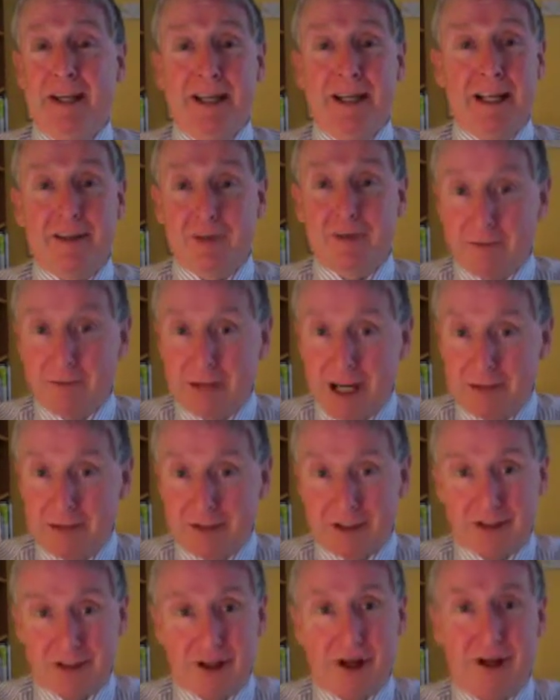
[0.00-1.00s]
Sometimes
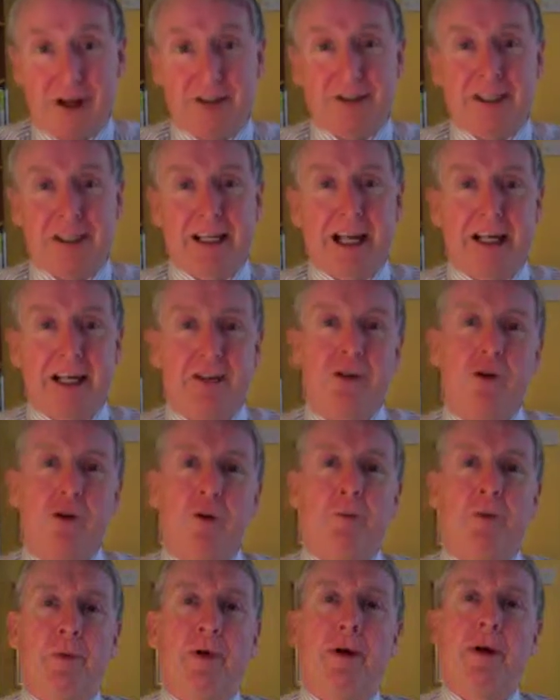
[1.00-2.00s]
it's hard to catch
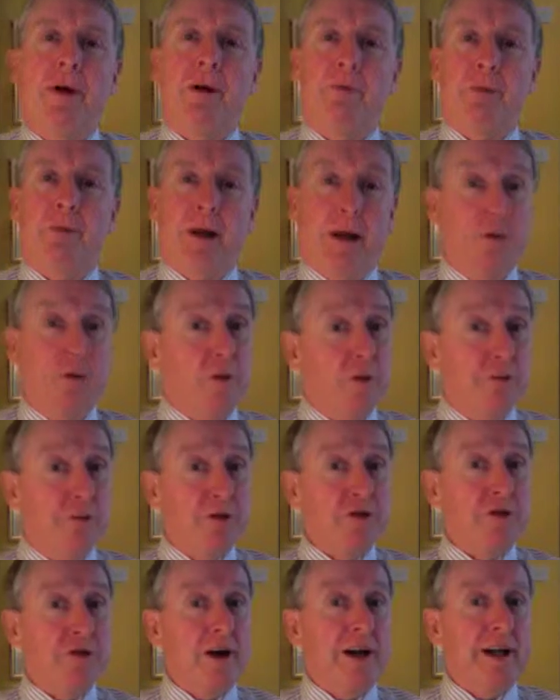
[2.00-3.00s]
up, but I will be
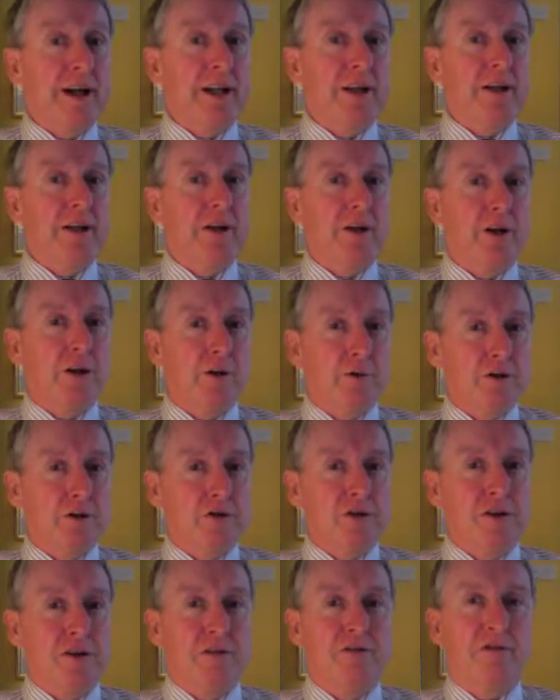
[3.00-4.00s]
trying new
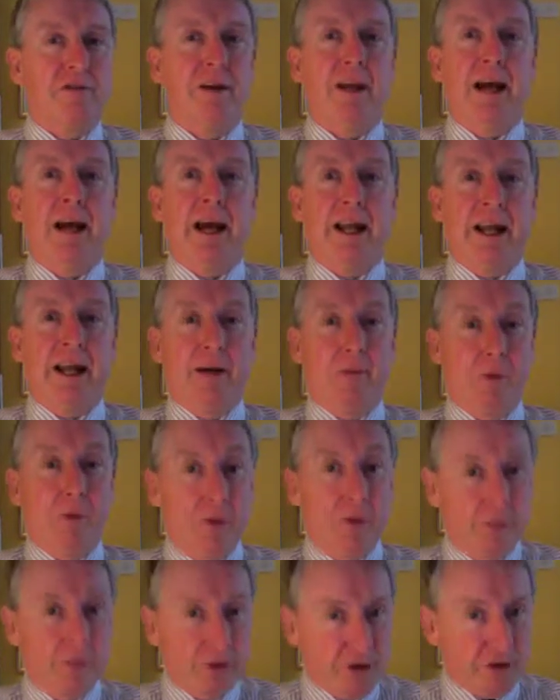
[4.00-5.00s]
stuff, and I
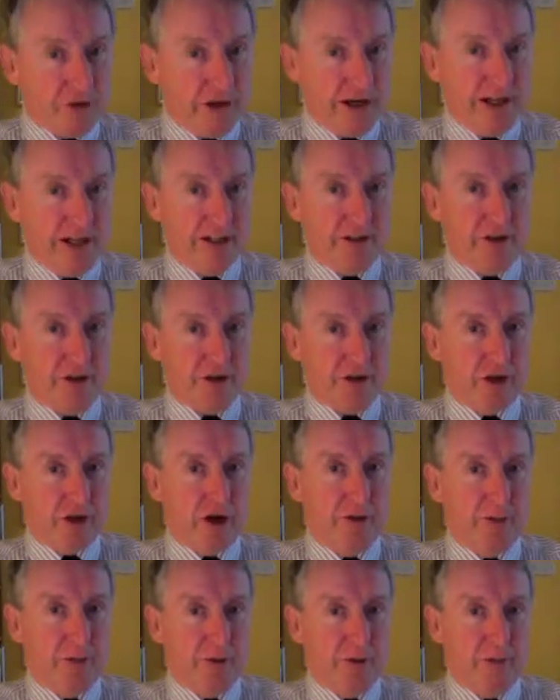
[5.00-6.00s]
will be trying to
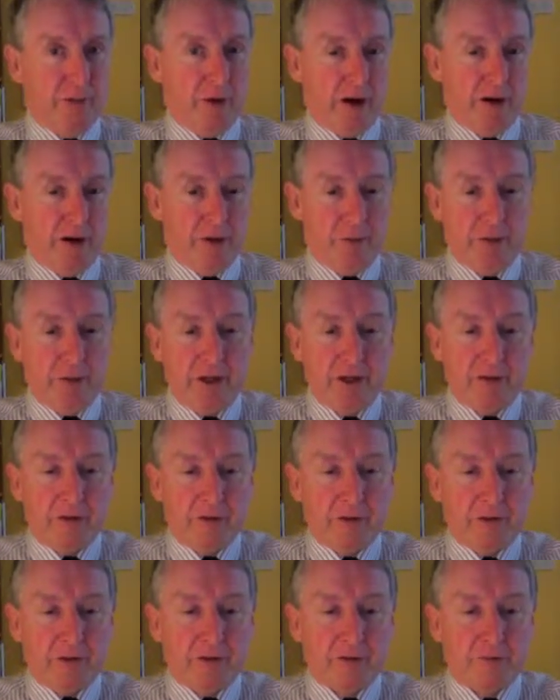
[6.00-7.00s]
sharpen up our
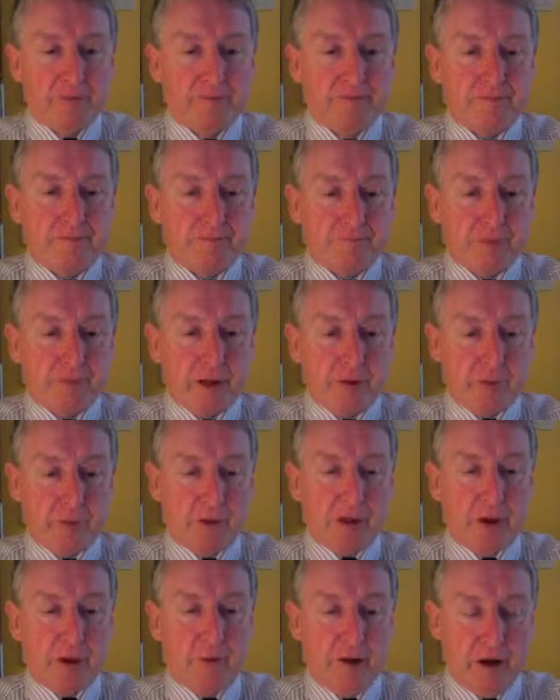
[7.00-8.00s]
appearance as we
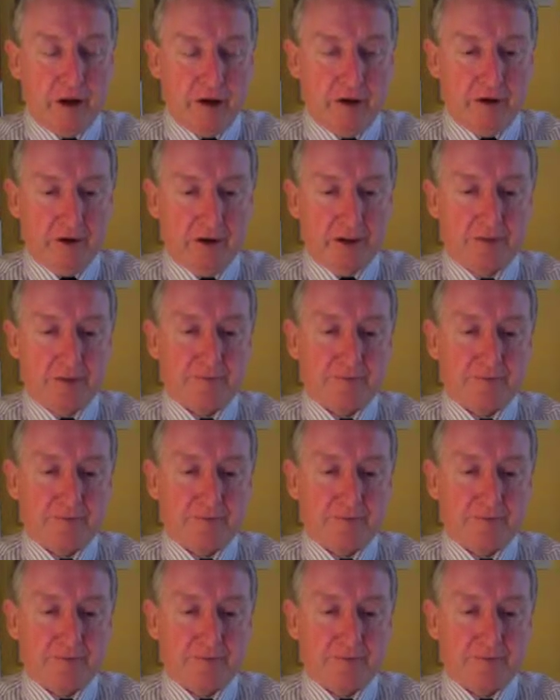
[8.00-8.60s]
go along.